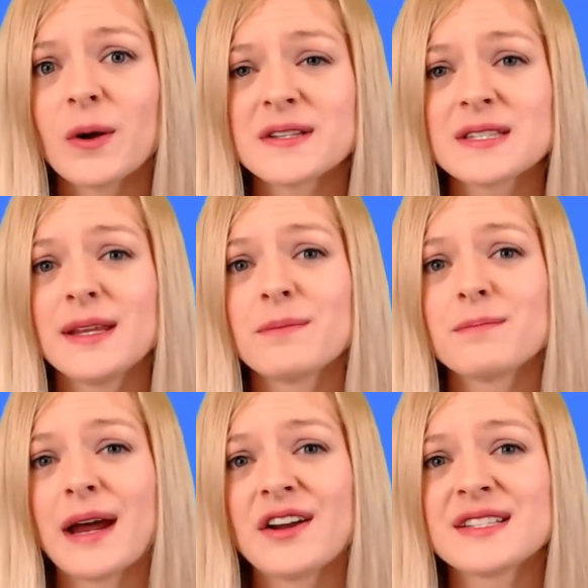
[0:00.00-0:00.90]
possibly
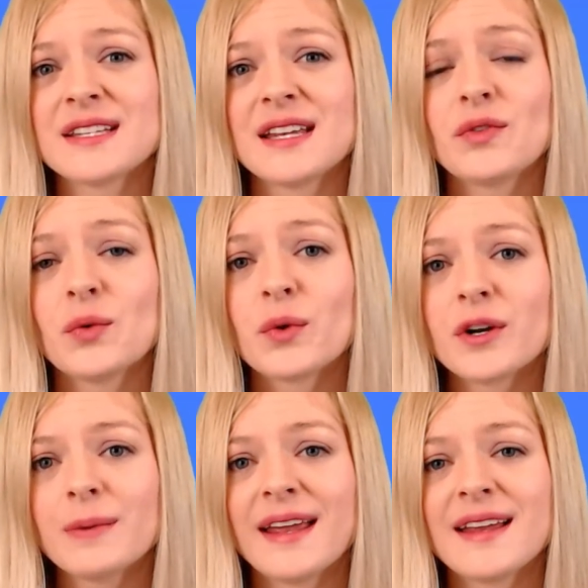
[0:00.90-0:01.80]
embarrassing in the
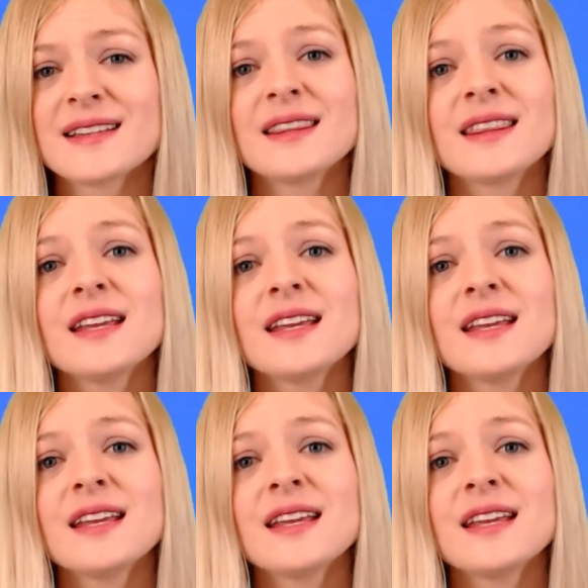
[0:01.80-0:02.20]
workplace and